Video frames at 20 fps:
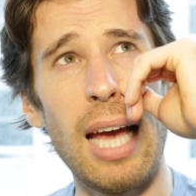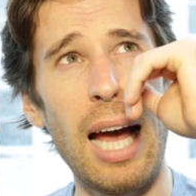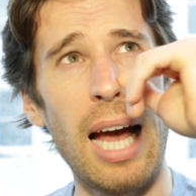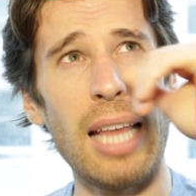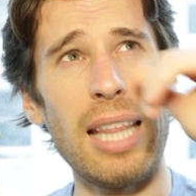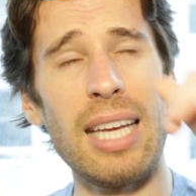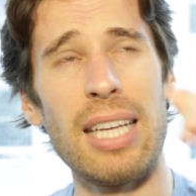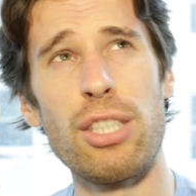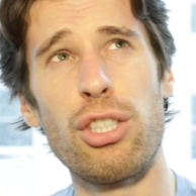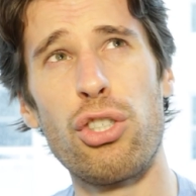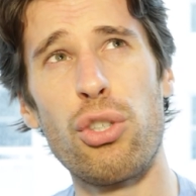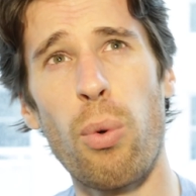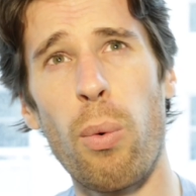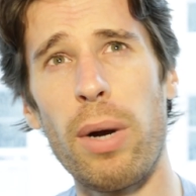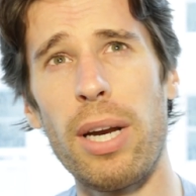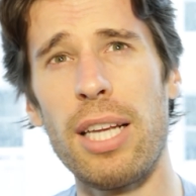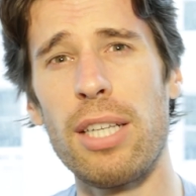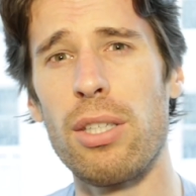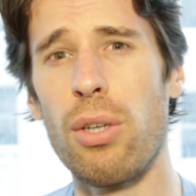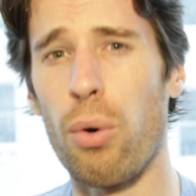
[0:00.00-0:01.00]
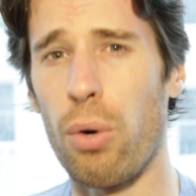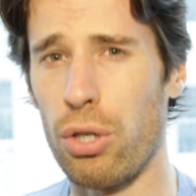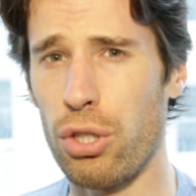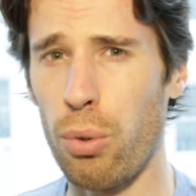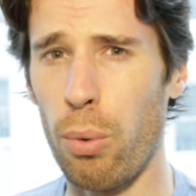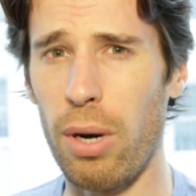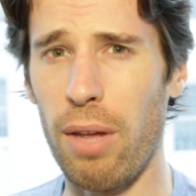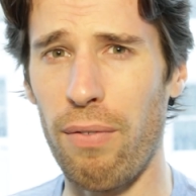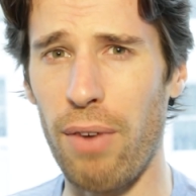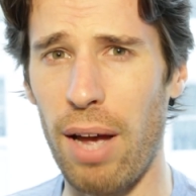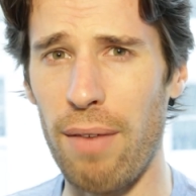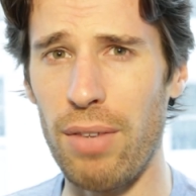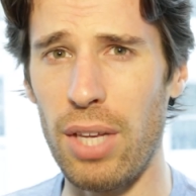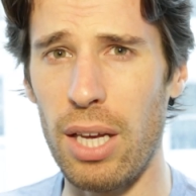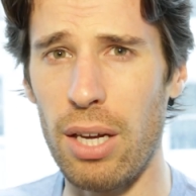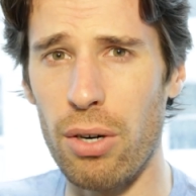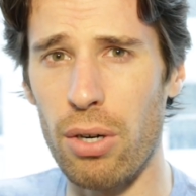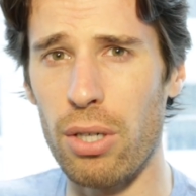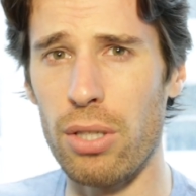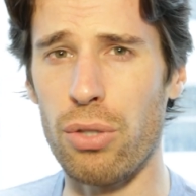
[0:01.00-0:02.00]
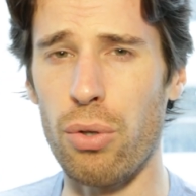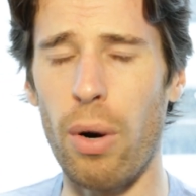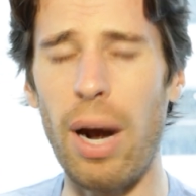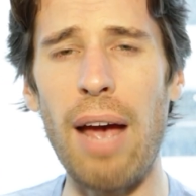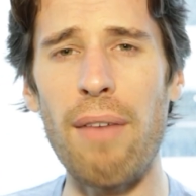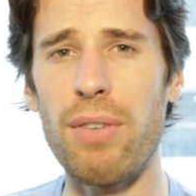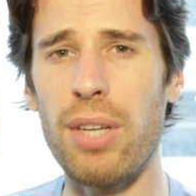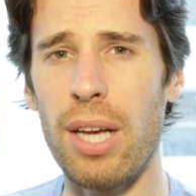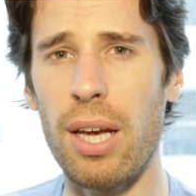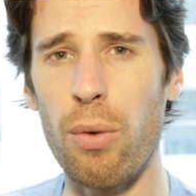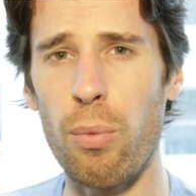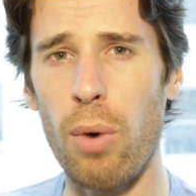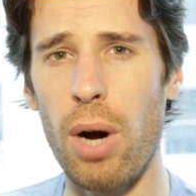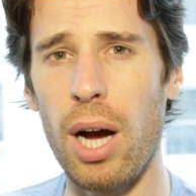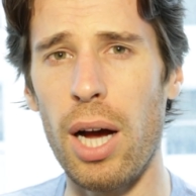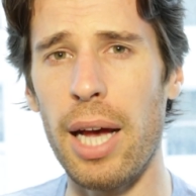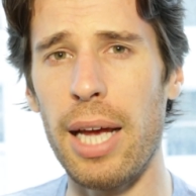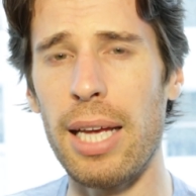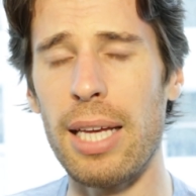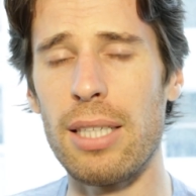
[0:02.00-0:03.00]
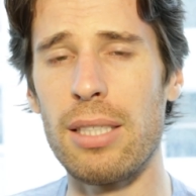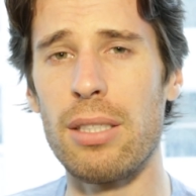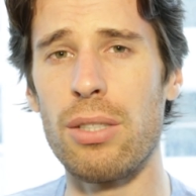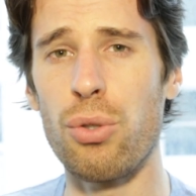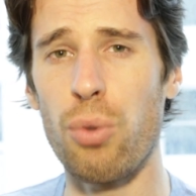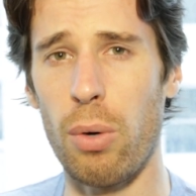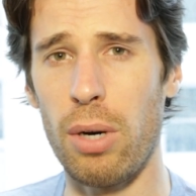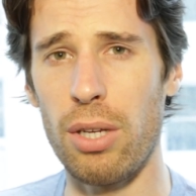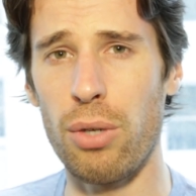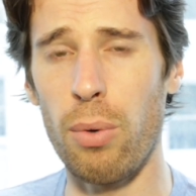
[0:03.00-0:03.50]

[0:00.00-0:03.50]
I think it's 20 or 25 years, or FDNY, it's 20,